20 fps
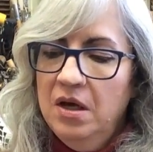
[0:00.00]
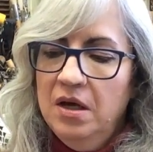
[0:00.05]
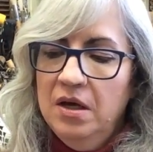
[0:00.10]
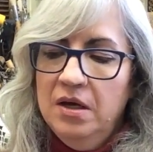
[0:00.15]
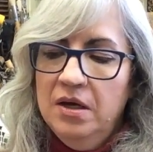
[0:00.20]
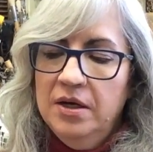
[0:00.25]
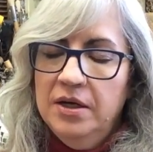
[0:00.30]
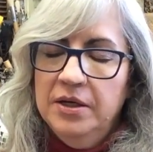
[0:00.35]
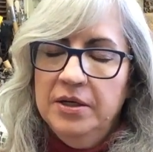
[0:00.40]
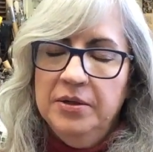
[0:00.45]

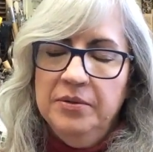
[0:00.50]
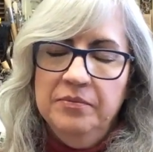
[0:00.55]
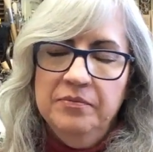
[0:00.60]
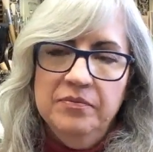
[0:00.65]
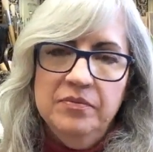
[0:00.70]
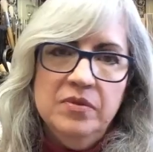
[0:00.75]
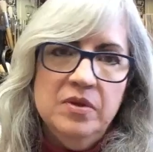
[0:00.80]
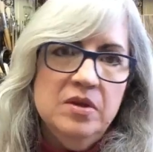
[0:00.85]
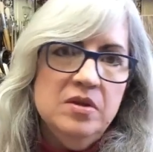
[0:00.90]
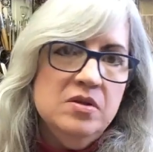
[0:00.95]

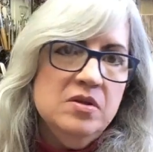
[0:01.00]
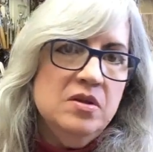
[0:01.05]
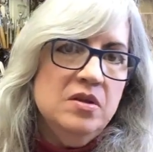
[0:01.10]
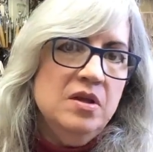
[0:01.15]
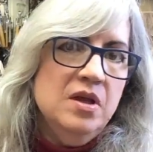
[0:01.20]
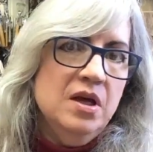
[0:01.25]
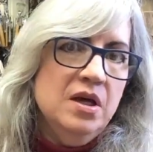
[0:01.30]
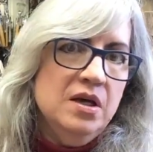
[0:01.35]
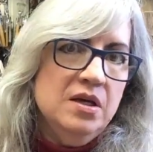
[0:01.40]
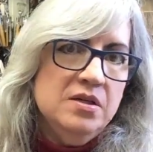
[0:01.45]

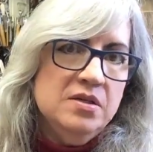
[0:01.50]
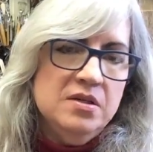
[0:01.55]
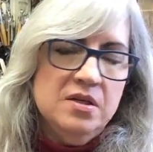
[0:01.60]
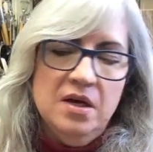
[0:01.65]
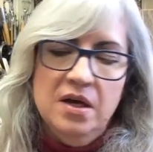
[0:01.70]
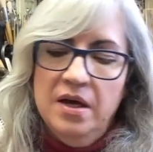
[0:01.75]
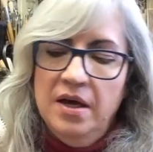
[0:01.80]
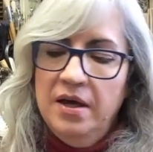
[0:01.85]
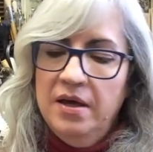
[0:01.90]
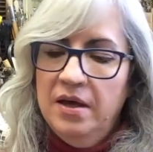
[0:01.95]

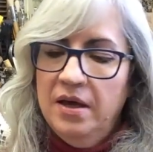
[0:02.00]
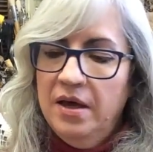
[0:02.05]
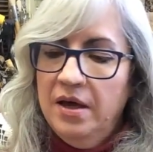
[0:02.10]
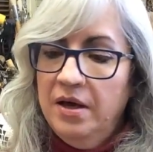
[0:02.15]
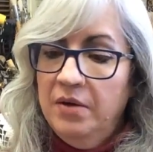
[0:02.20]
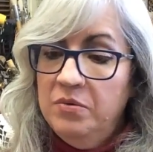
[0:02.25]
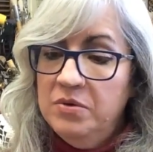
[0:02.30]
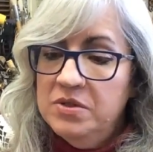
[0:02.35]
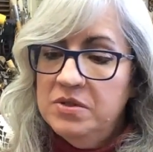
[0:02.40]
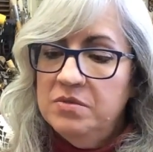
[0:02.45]
that
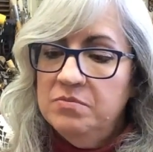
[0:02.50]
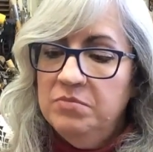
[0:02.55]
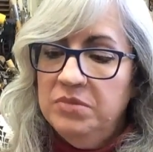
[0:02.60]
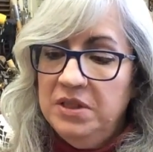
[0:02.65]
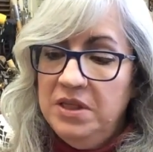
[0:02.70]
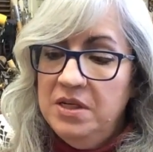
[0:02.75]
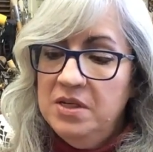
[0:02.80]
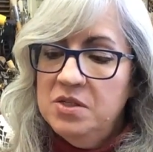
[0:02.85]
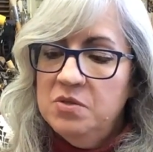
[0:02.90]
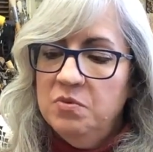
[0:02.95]
I was
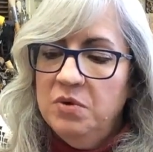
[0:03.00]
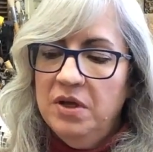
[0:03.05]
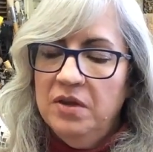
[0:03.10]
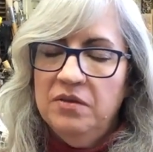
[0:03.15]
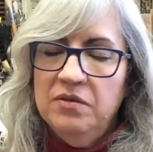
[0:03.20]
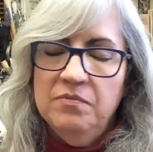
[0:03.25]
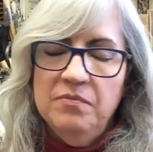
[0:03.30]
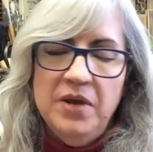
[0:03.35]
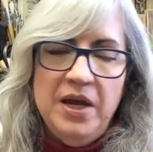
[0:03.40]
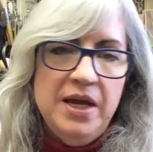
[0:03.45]
pleased
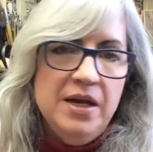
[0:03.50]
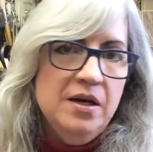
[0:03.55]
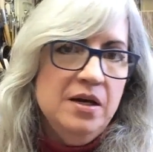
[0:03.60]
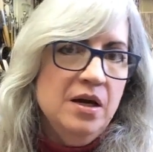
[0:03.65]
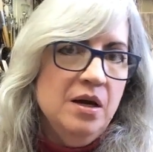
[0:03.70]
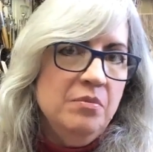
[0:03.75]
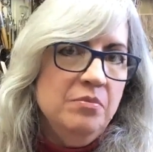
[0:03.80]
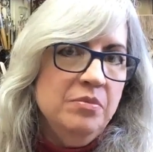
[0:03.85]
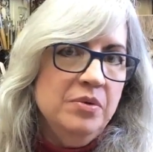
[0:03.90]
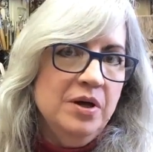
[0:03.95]
with. I ended
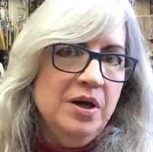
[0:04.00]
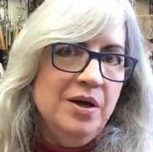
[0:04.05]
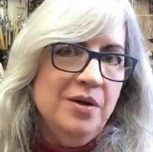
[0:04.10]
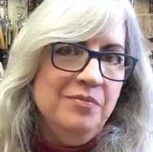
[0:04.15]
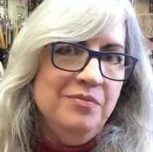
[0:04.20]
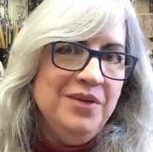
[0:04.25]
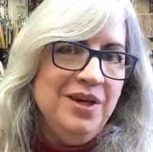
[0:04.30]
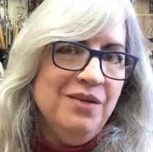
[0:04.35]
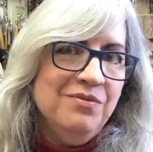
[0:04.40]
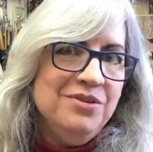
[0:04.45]
up
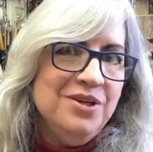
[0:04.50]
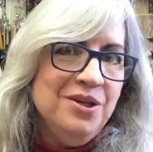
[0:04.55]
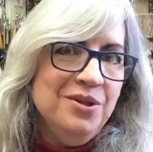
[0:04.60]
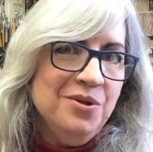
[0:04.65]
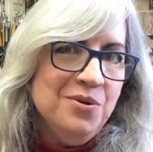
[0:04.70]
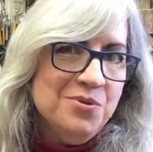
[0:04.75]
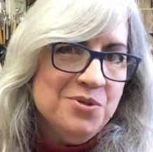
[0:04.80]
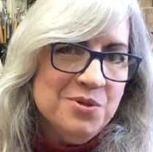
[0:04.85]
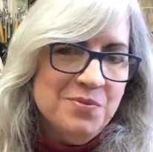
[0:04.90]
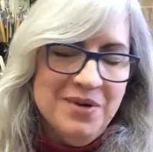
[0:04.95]
gifting
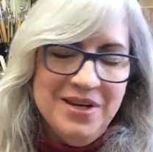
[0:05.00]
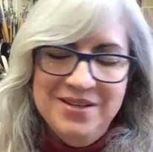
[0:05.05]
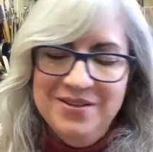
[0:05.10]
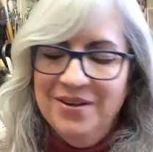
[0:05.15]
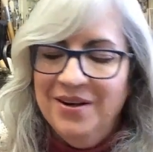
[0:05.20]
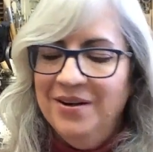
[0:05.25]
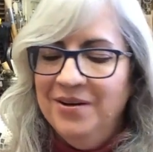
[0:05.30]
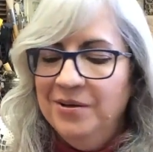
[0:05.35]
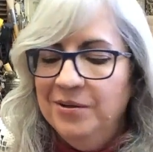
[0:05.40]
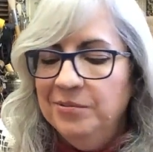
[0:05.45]
those to my
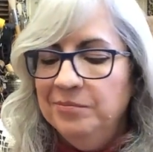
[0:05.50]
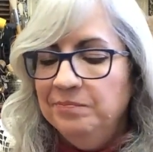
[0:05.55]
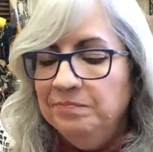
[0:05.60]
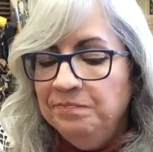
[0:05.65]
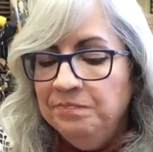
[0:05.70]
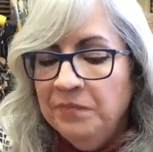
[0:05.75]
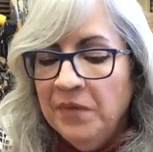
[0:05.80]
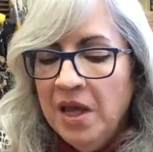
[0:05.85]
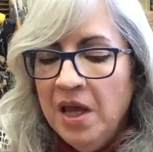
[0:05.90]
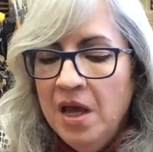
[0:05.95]
daughter.
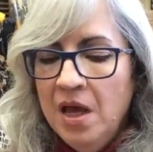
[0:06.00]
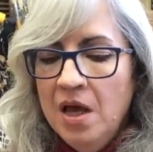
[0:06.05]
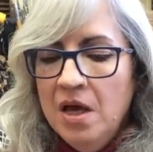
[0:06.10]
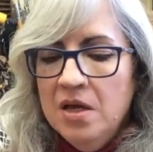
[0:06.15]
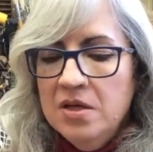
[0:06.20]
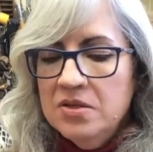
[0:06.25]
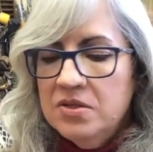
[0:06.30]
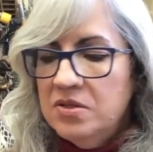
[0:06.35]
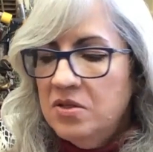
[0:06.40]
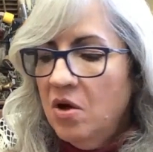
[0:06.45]

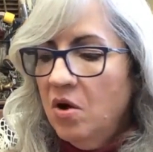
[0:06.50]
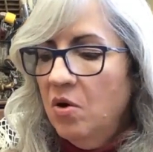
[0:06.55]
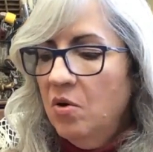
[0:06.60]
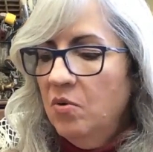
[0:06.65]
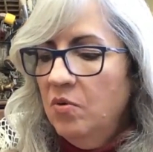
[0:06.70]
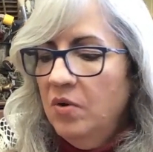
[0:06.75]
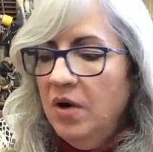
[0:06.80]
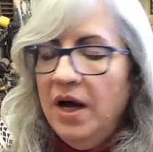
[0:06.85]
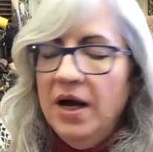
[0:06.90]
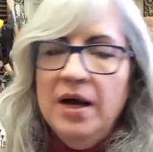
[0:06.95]

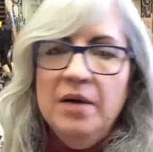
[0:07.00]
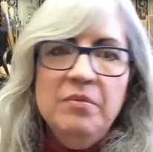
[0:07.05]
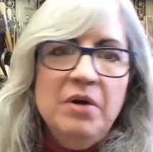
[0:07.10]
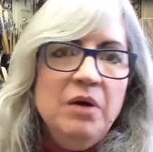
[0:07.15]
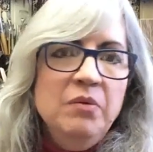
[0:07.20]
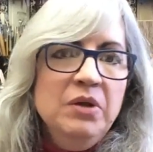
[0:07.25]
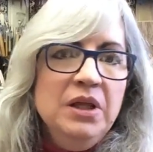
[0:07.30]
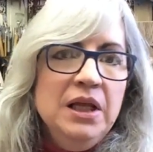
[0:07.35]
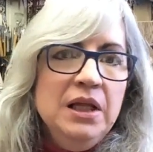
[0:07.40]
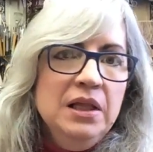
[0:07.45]
So
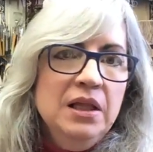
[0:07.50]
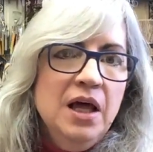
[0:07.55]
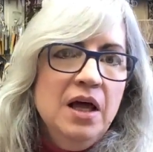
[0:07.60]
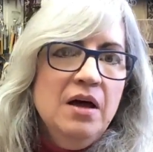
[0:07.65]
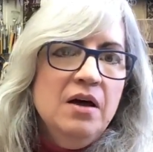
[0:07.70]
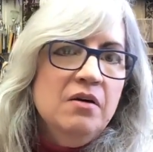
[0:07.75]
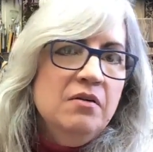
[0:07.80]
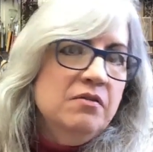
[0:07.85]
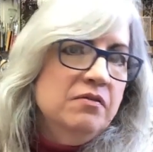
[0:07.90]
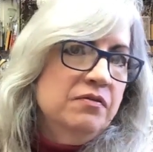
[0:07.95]
I really
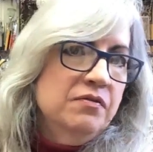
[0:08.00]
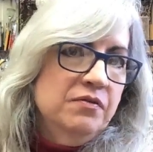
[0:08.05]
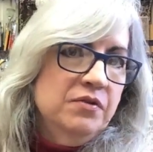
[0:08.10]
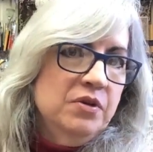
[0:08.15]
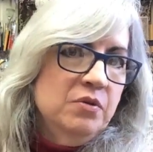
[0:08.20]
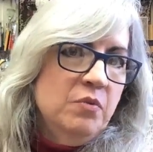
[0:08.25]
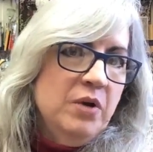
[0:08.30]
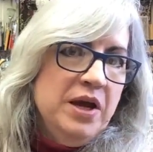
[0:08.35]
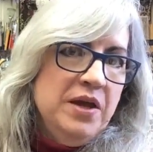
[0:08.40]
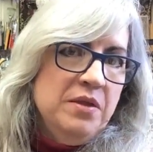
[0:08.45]
love
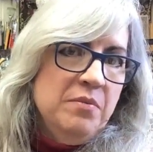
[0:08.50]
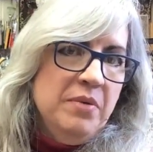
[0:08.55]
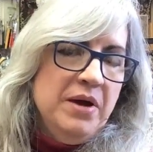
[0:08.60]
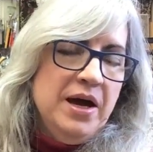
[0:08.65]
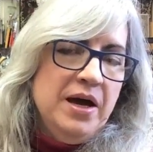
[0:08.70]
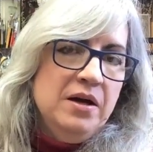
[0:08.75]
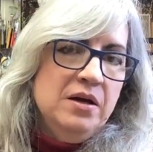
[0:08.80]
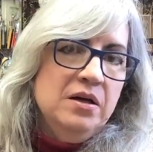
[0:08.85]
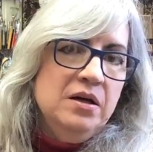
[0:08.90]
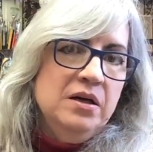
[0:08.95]
the way the
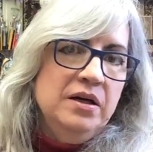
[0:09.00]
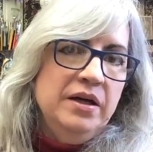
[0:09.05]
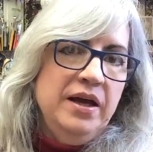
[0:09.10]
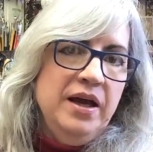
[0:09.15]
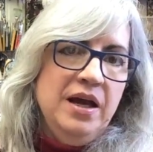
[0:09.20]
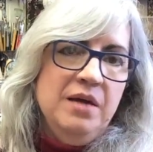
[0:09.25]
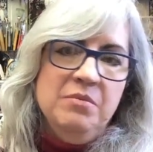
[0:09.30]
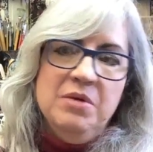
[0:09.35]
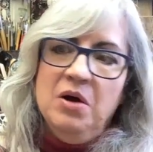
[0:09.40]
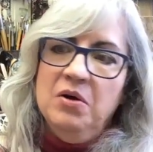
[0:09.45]
pattern
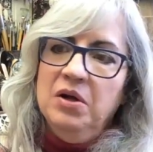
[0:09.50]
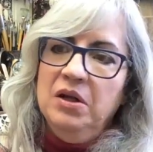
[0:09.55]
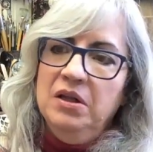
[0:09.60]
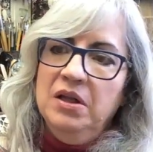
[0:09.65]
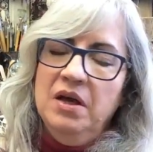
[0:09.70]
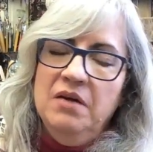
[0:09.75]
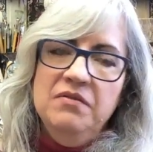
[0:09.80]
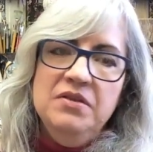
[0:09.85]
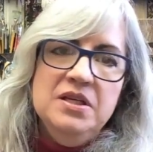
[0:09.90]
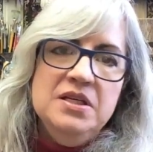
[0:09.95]
came out. I
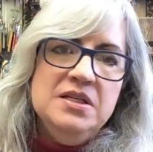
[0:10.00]
love the